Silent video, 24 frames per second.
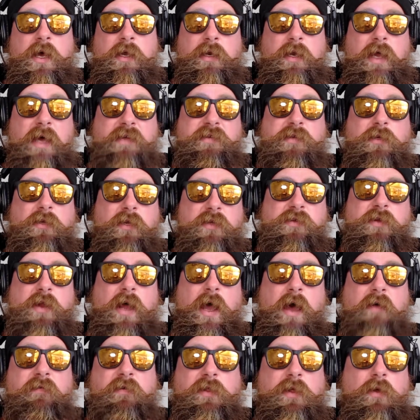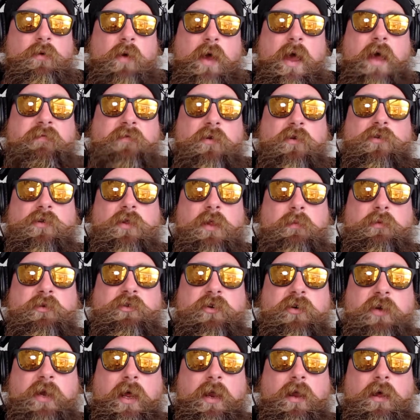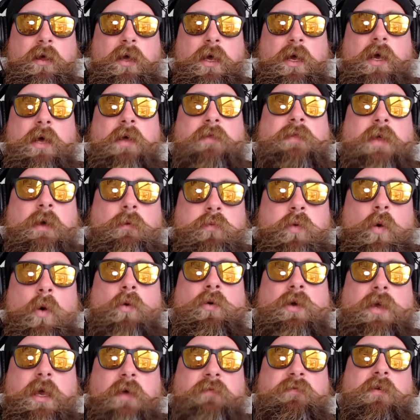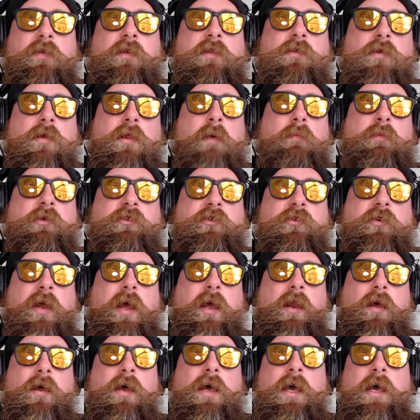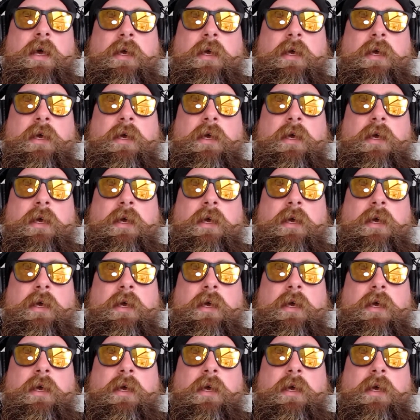NASA doesn't have it. They don't have their telemetry data. They won't give you the telemetry data.